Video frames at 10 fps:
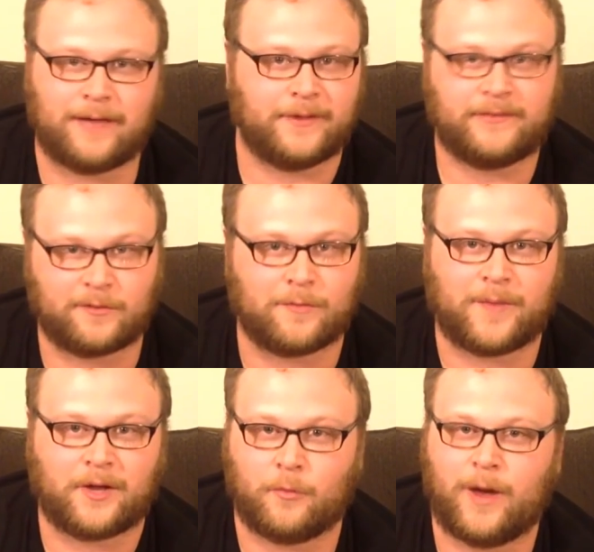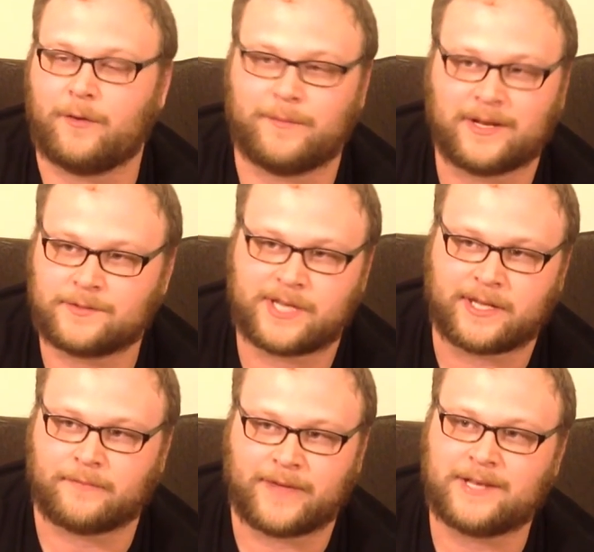Obviously, we're mono-white. We might as well
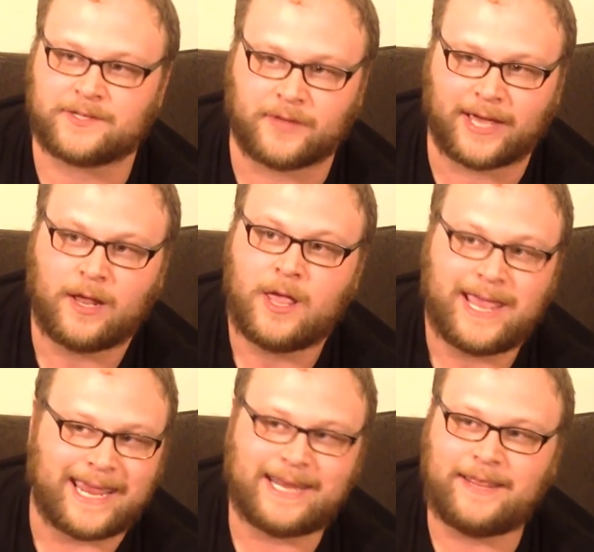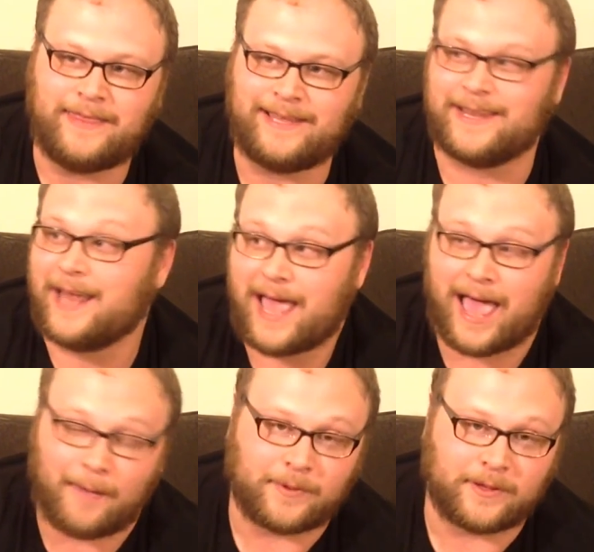take advantage of that. Anything that
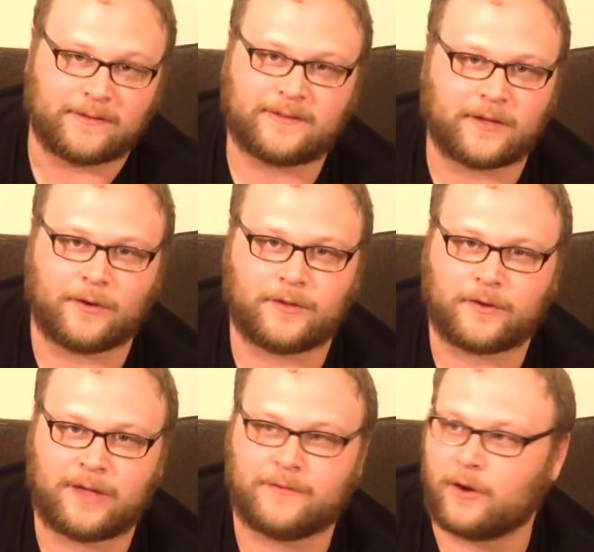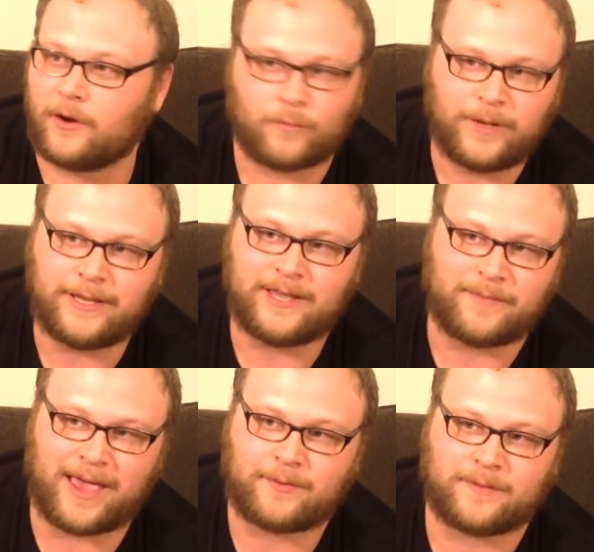happens to go to the graveyard, we can
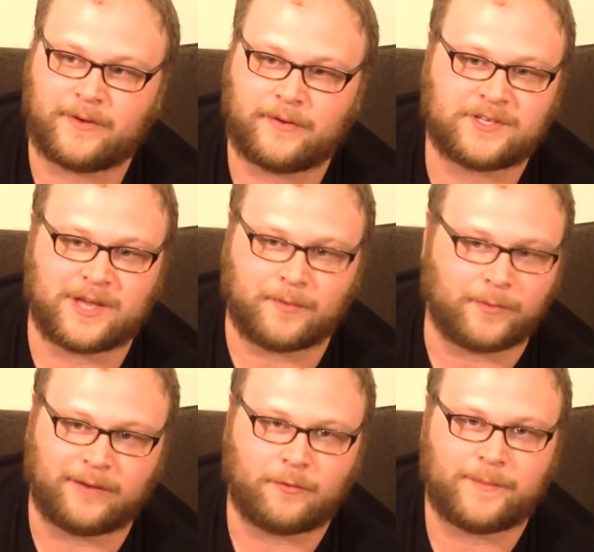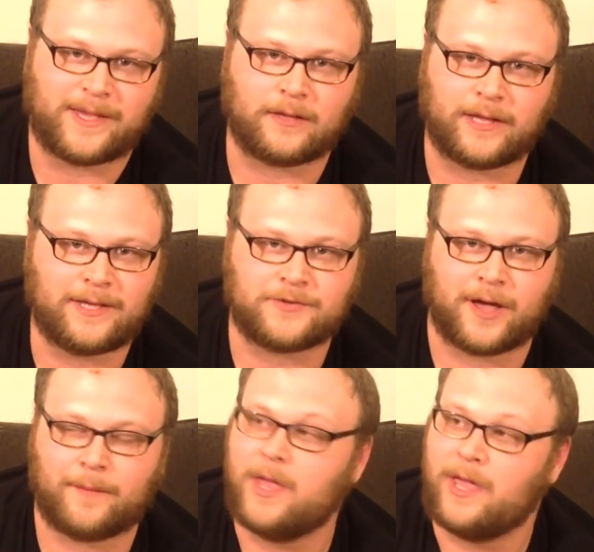get back with Emeria Shepherd whenever we make a land
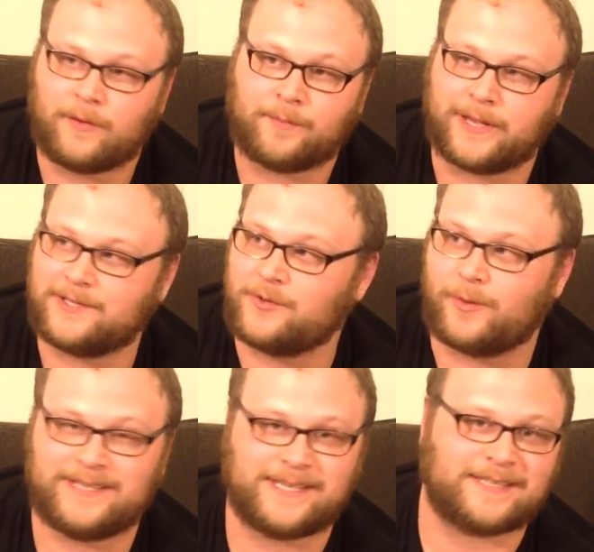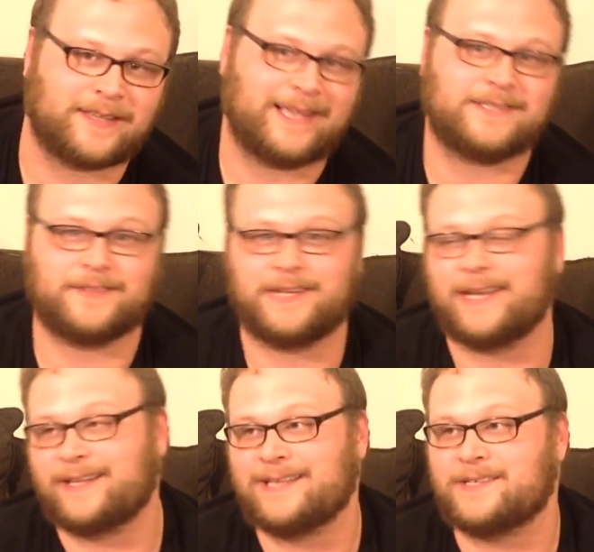drop. We're playing 26 lands in the
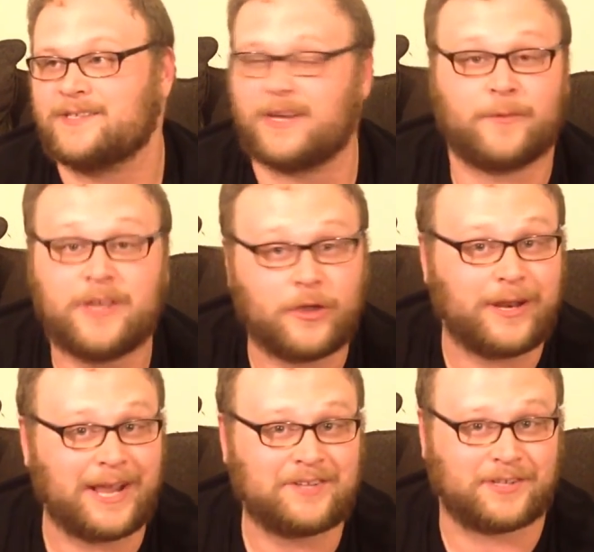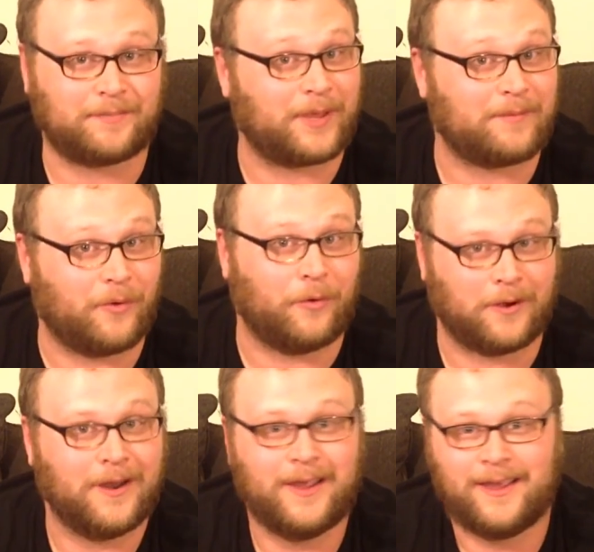deck. That's a ton. We could actually play
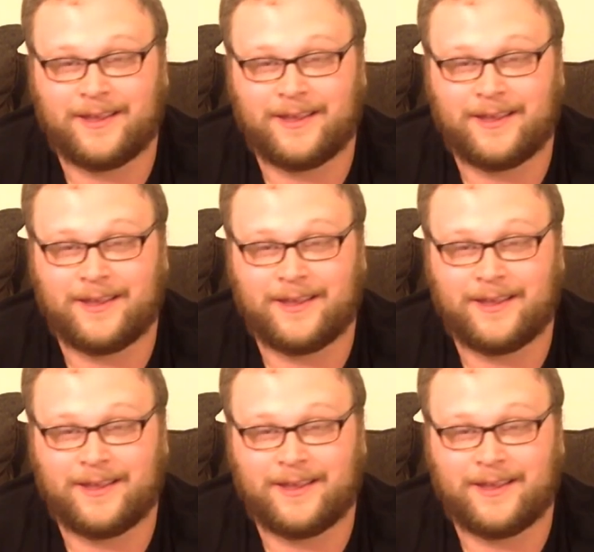more.